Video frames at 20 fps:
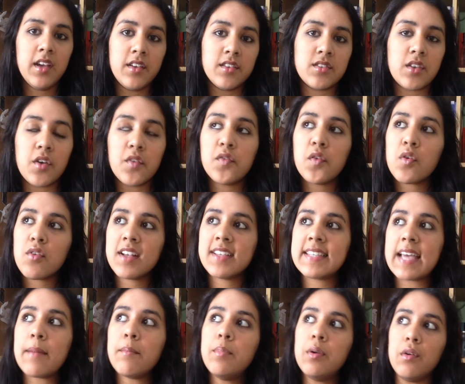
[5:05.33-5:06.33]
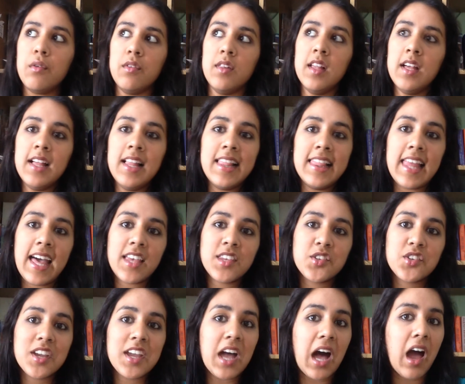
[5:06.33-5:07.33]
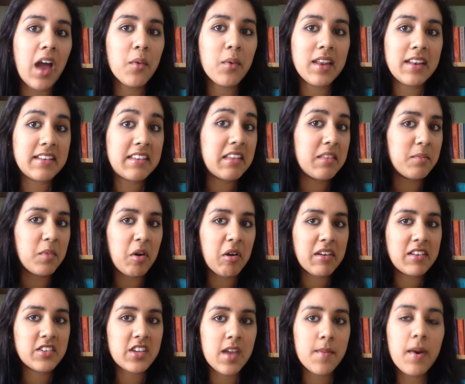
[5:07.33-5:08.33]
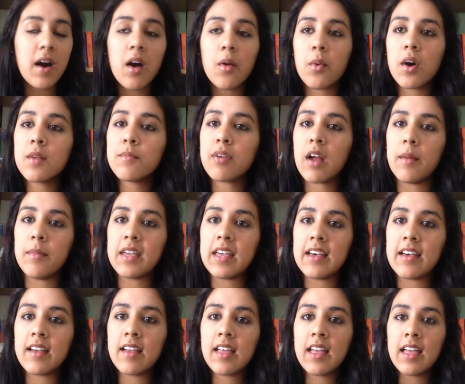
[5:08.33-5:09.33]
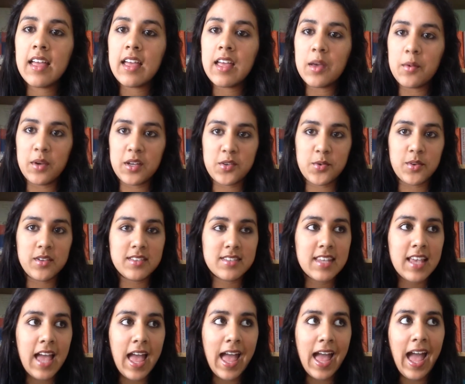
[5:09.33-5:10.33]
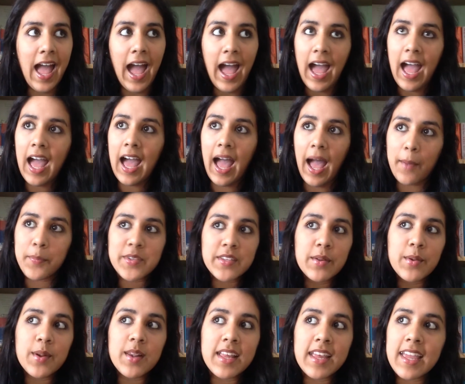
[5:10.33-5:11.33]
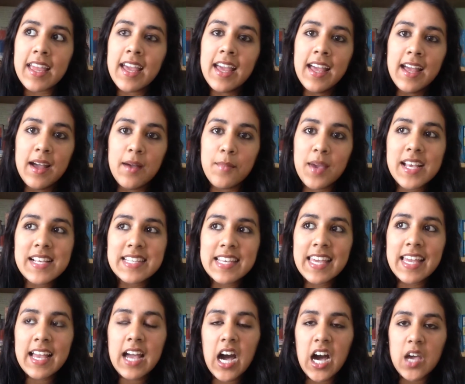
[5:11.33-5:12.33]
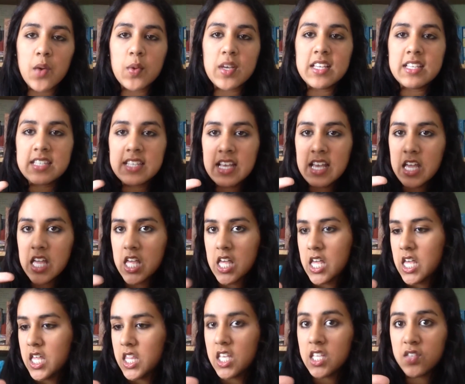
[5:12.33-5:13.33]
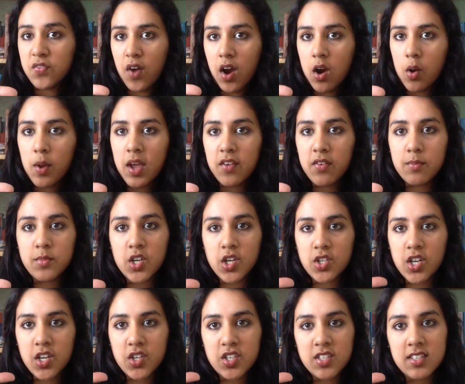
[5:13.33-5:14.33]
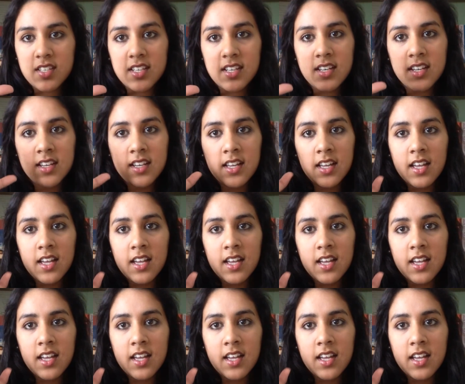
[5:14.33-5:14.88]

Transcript: So for example, last year I went to the Mockingjay Part 1 premiere, which was absolutely amazing. I was this far away from Josh Hutcherson.